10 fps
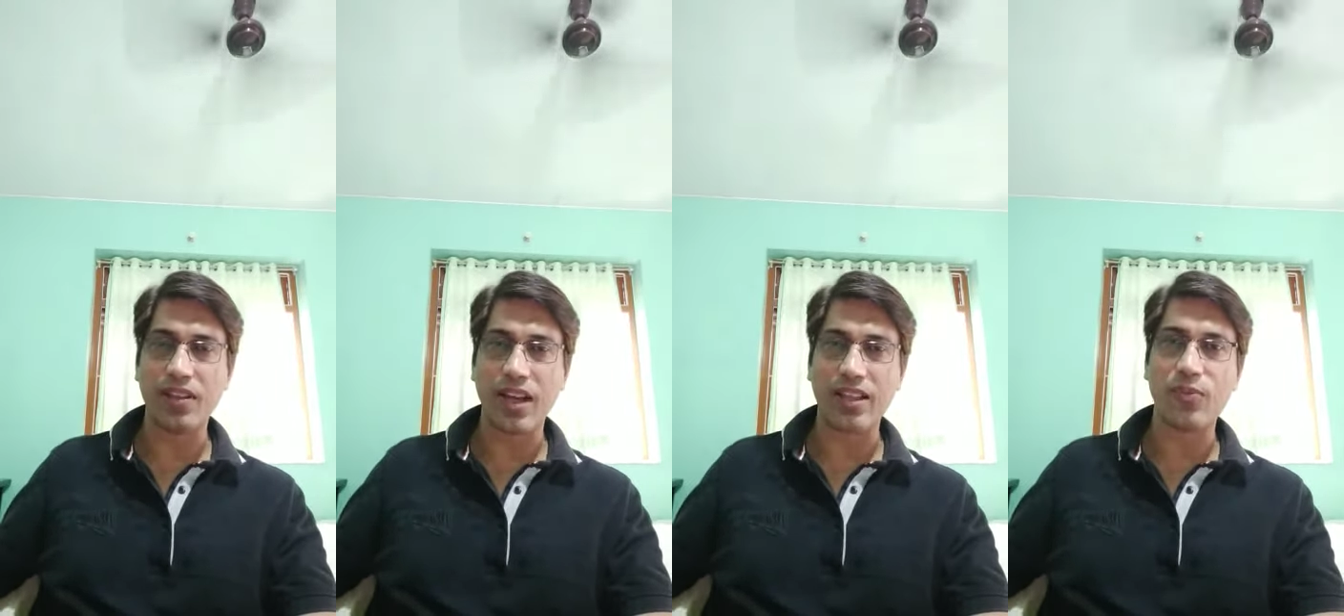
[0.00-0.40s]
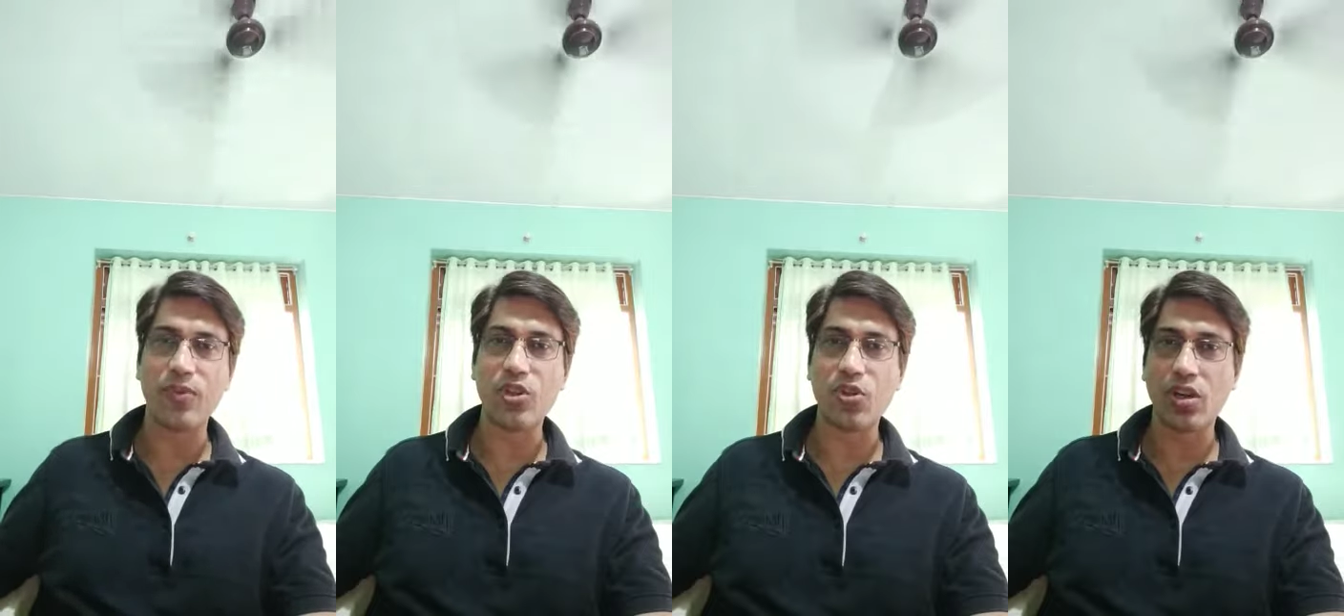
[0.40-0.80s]
Rather,
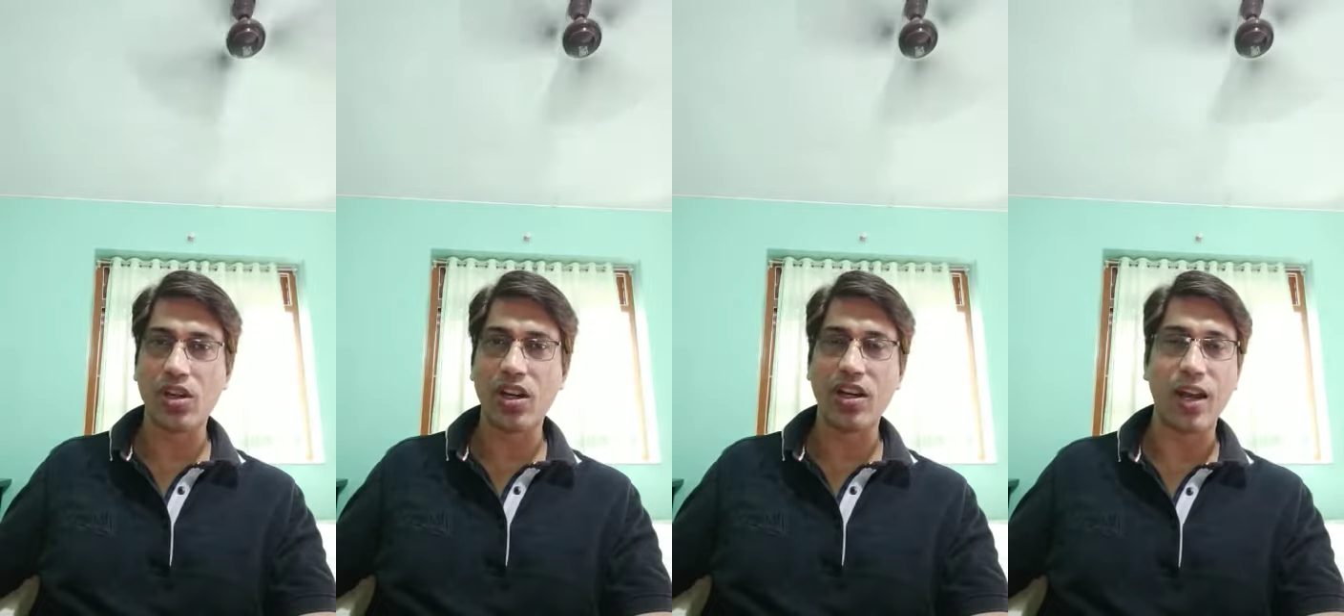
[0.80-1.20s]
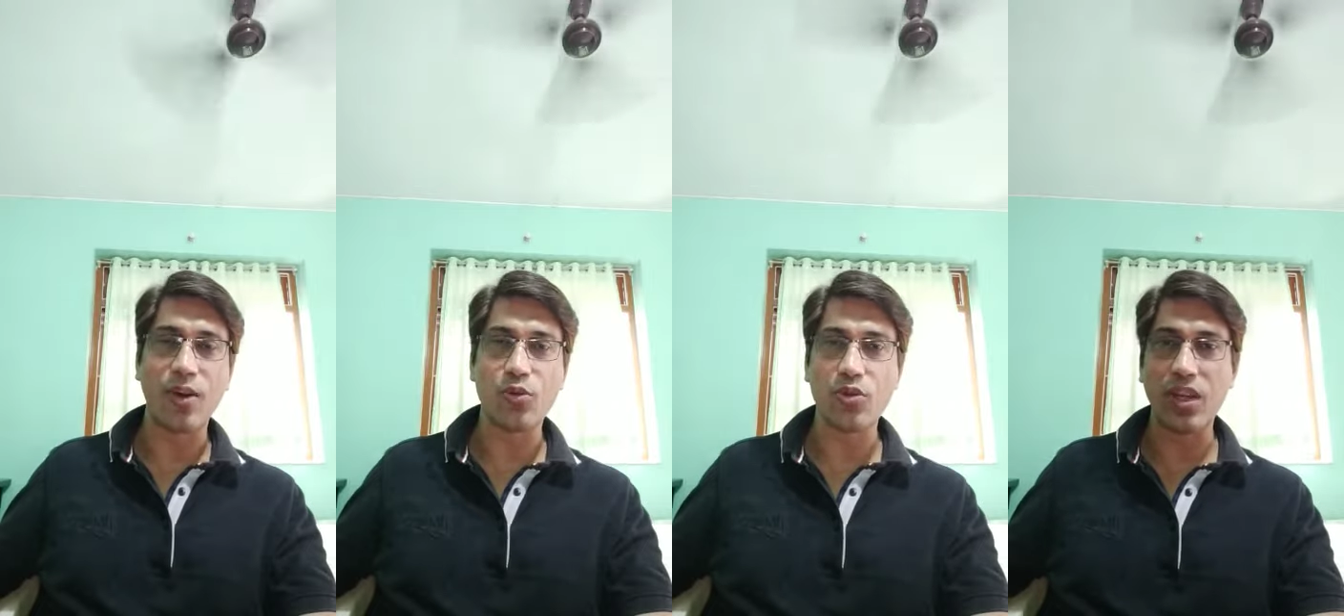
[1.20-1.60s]
we should learn
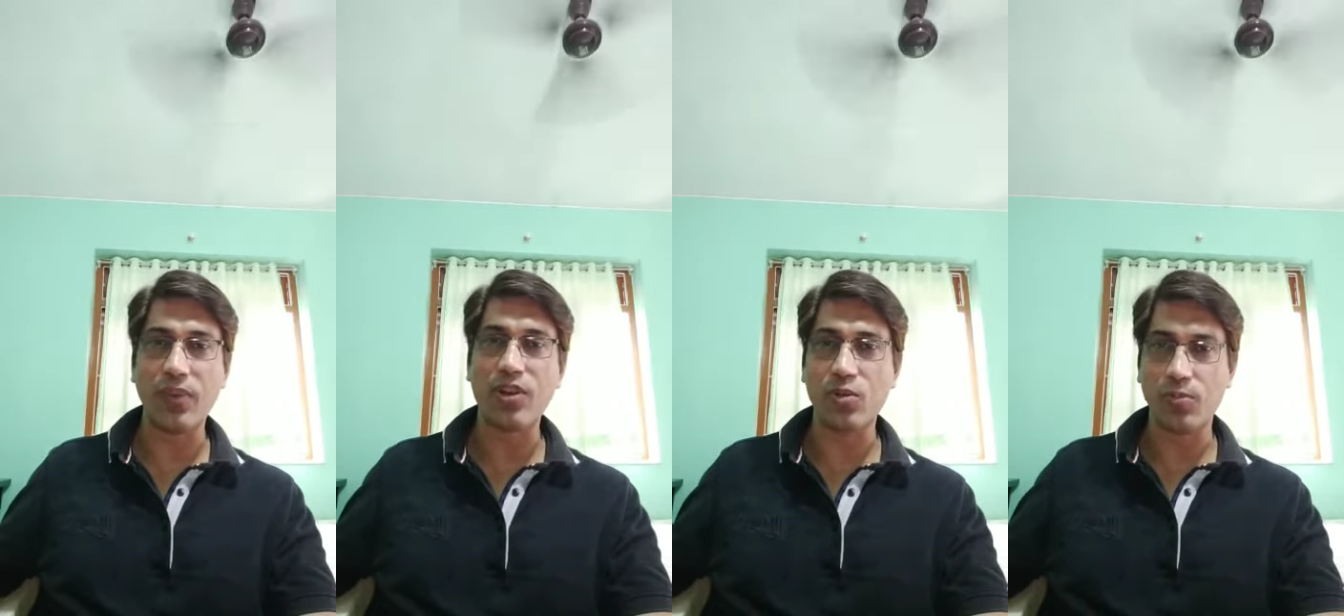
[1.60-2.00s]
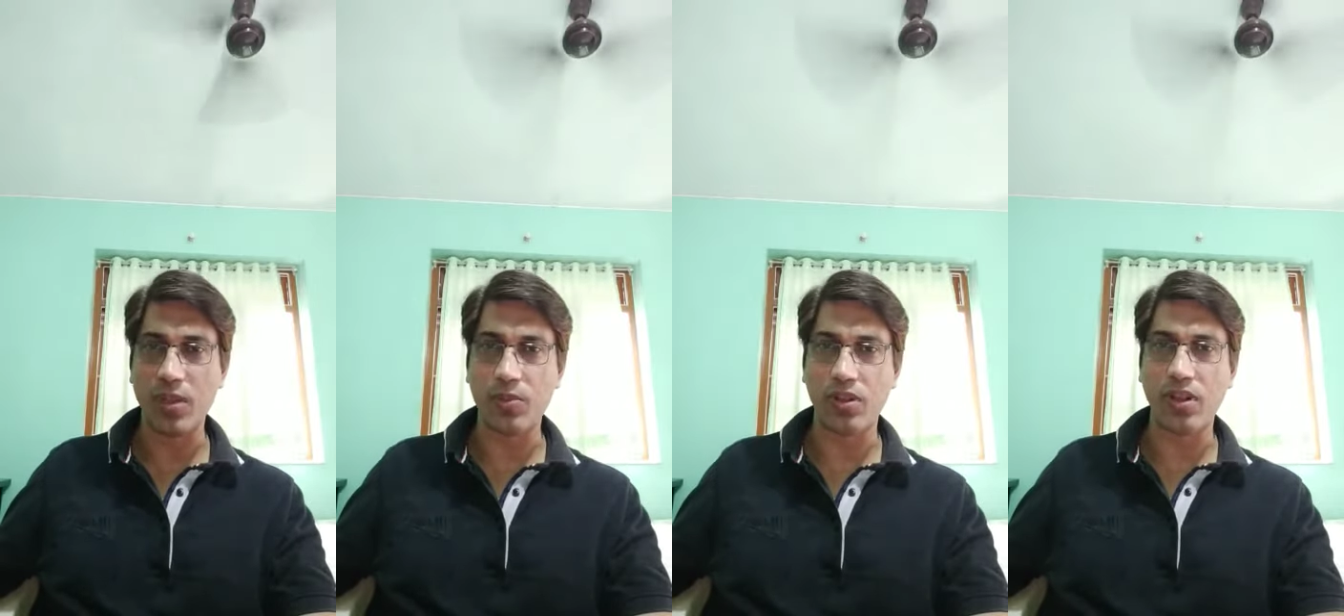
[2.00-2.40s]
how to give it to
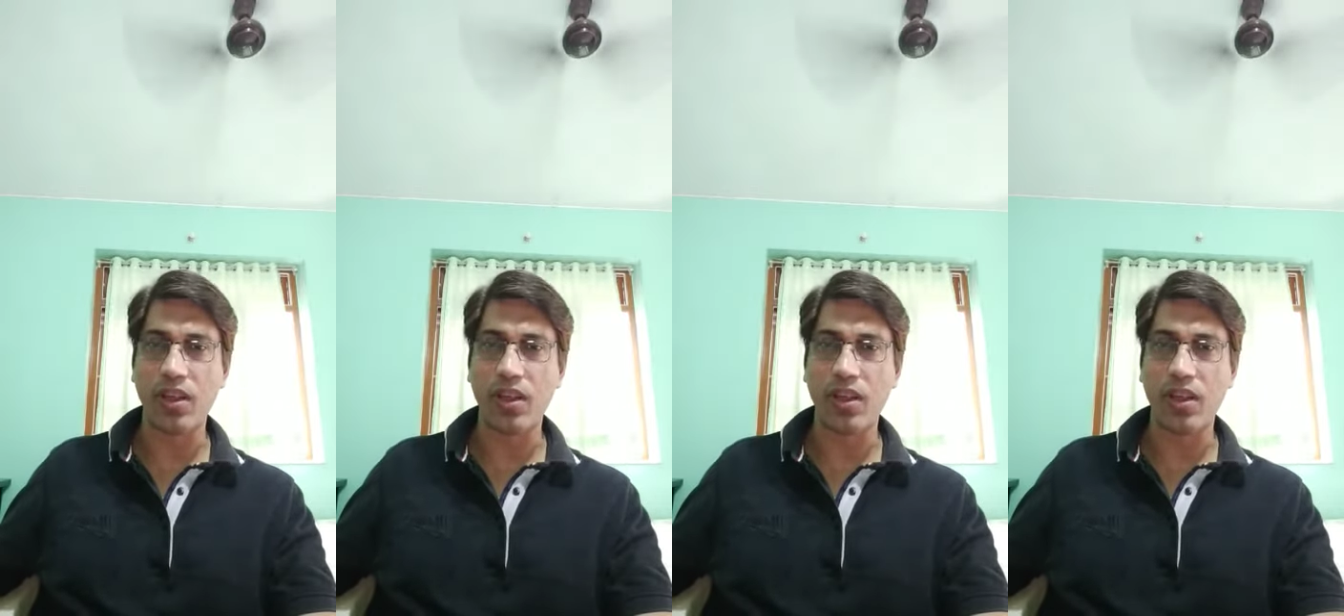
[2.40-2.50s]
people.